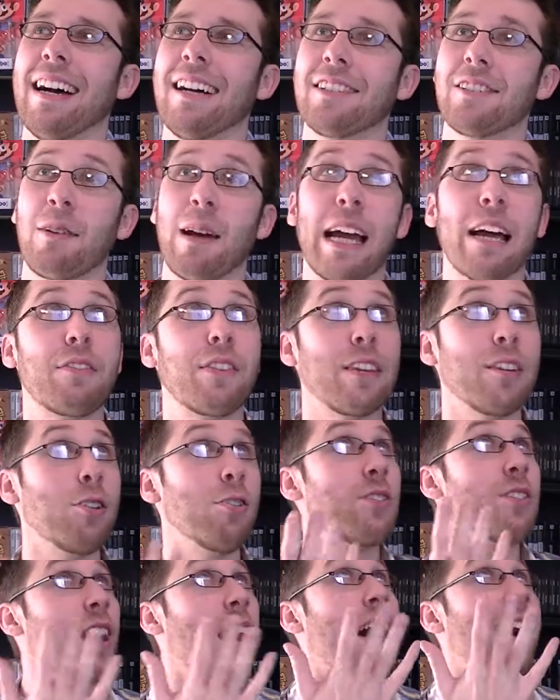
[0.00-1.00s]
So I have to
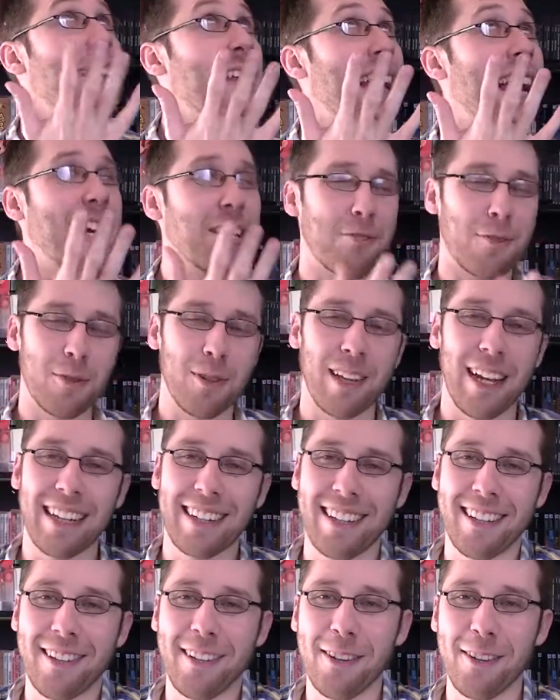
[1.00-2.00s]
use unnatural
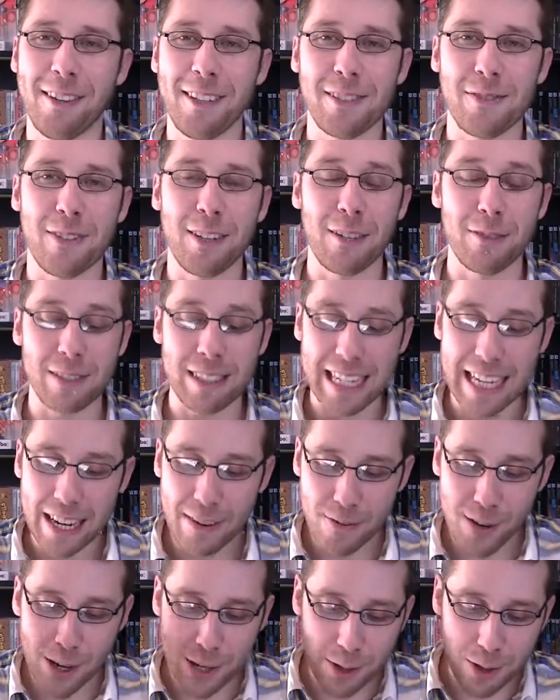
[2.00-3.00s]
light to do these videos,
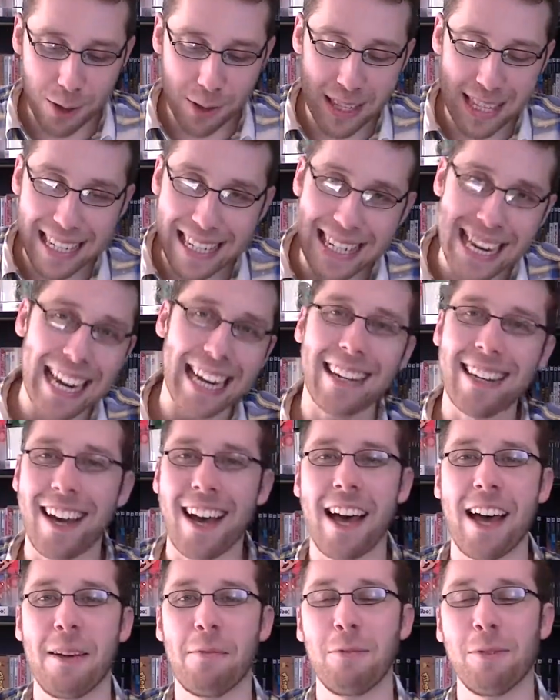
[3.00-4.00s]
even during the
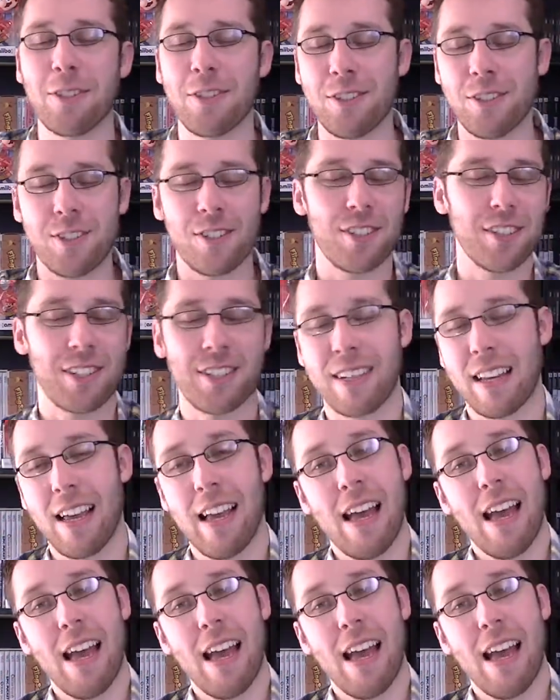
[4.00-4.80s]
daytime, which is just...